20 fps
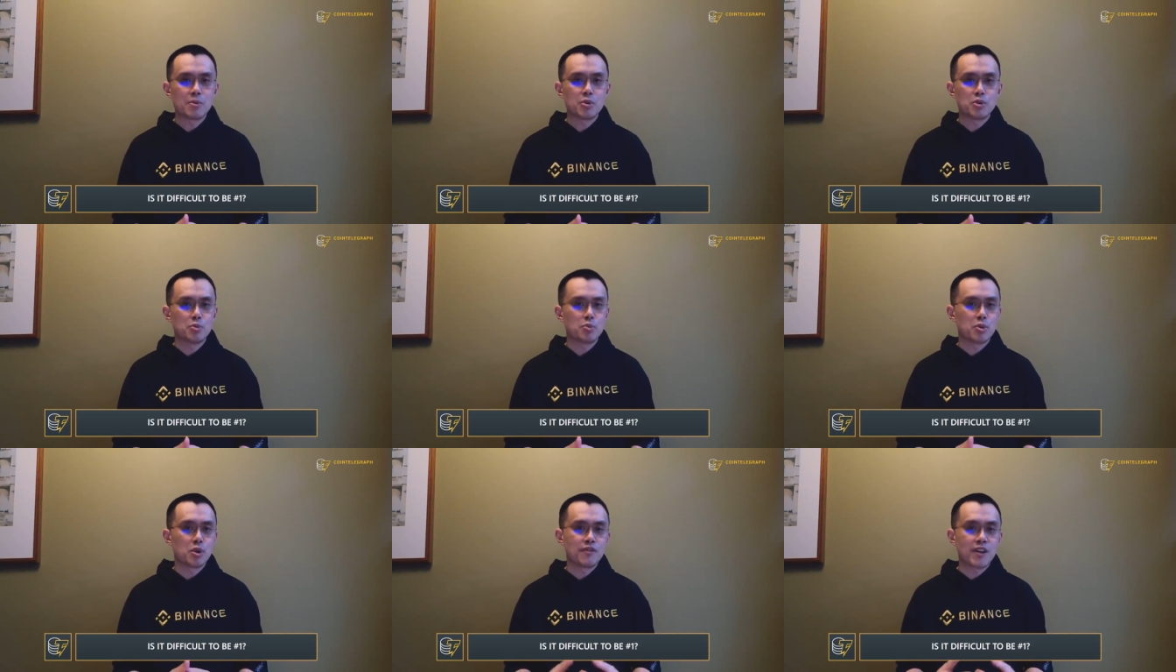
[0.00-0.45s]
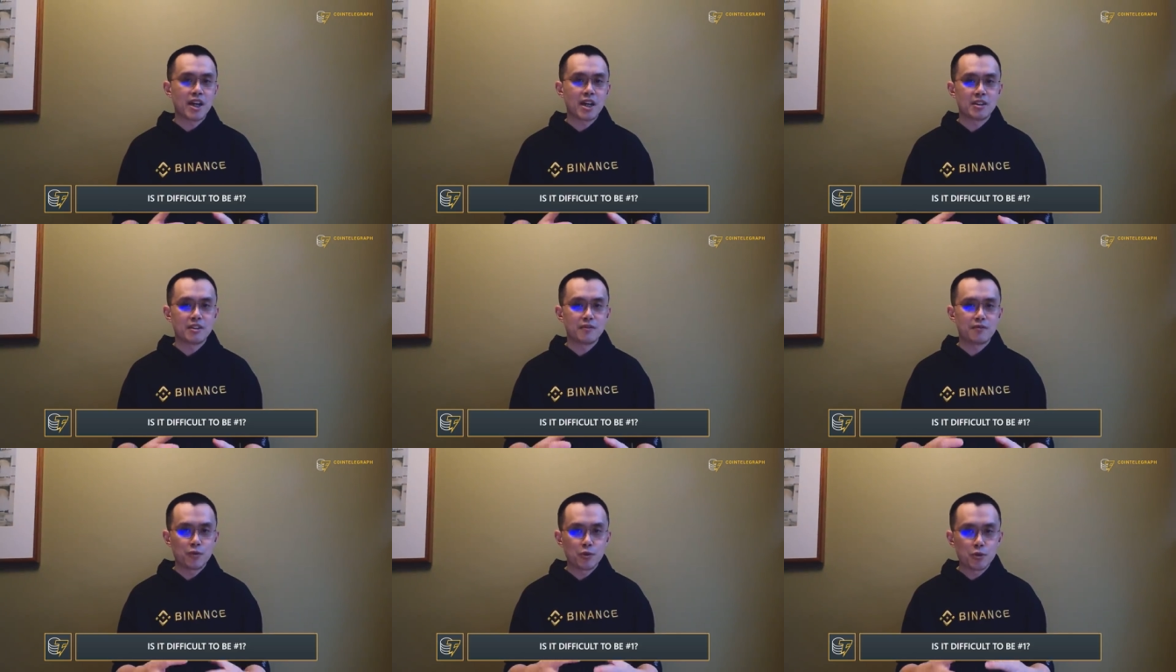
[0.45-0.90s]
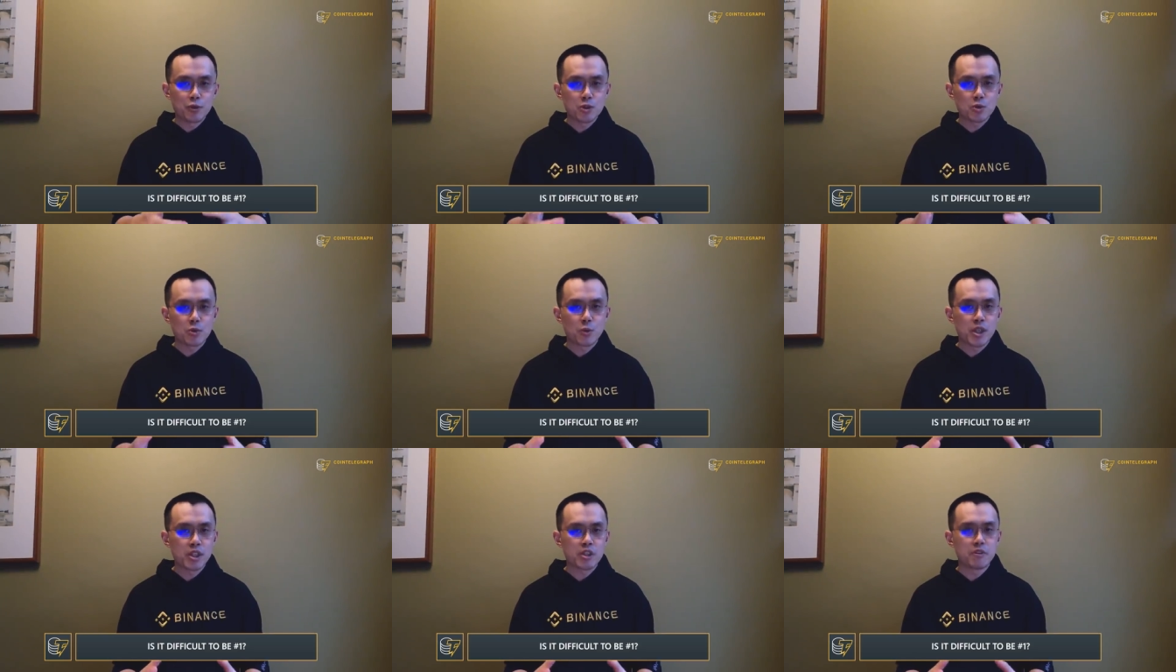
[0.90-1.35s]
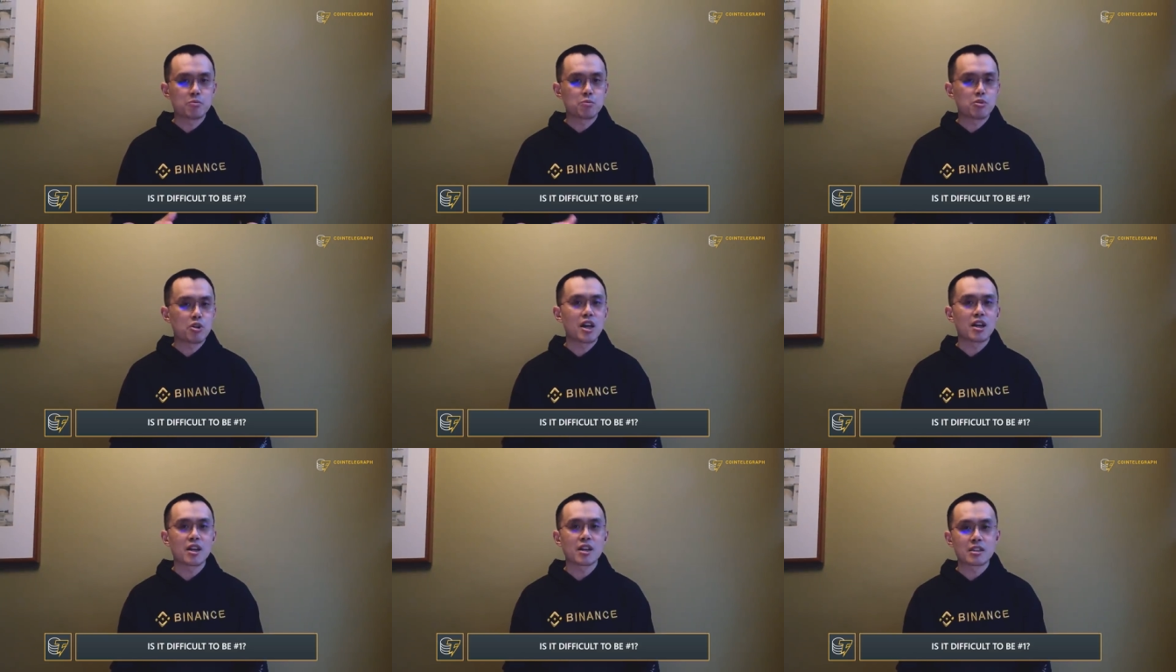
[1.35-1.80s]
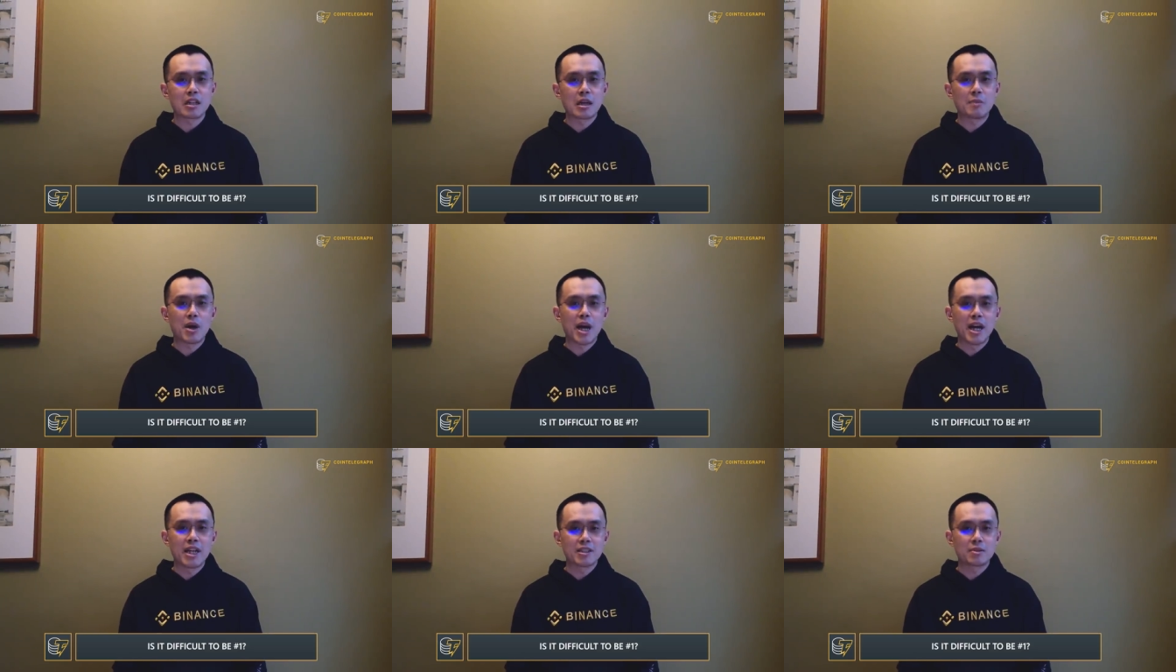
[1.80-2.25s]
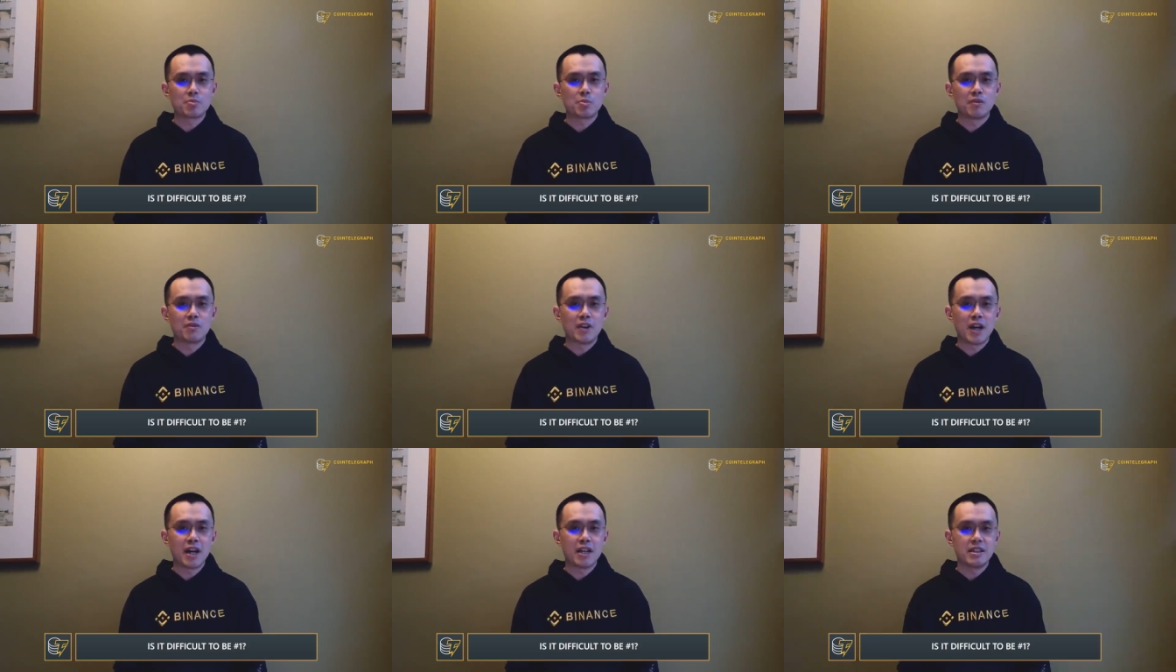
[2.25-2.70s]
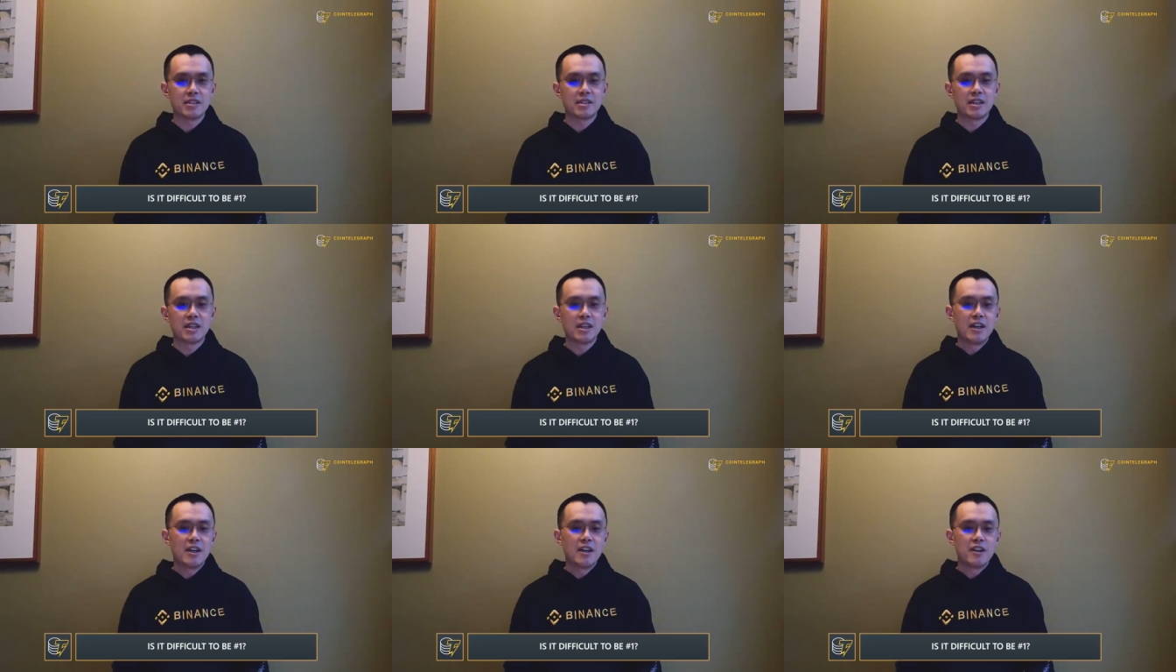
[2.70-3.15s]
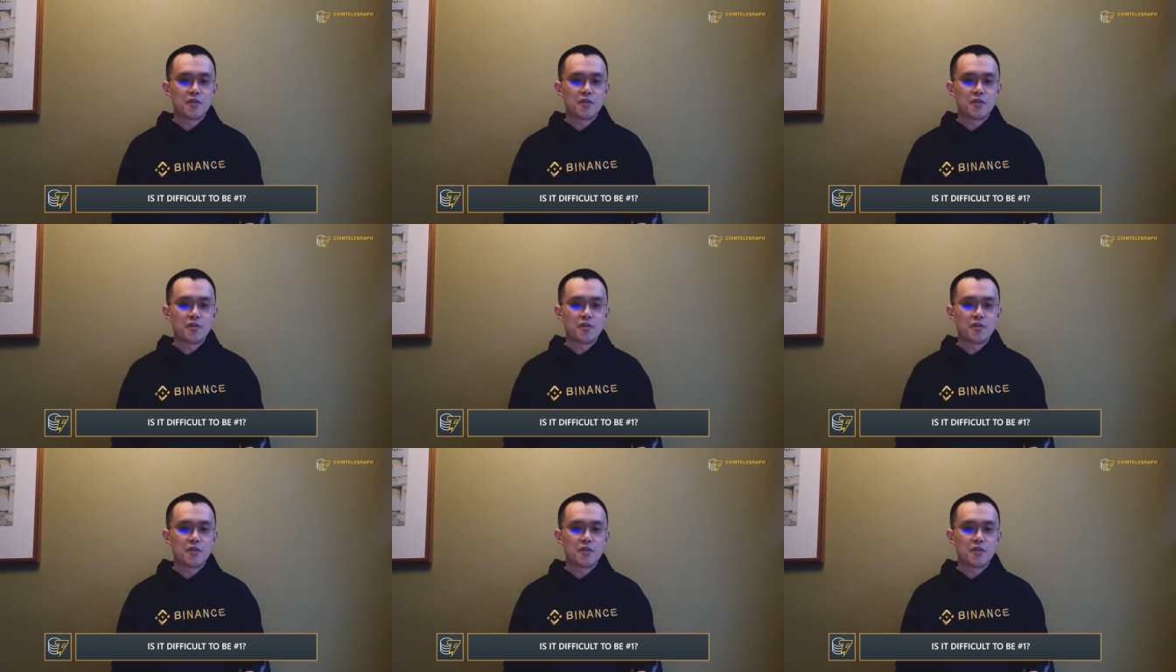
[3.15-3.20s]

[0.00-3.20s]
able to provide the full suite of products that Binance provides.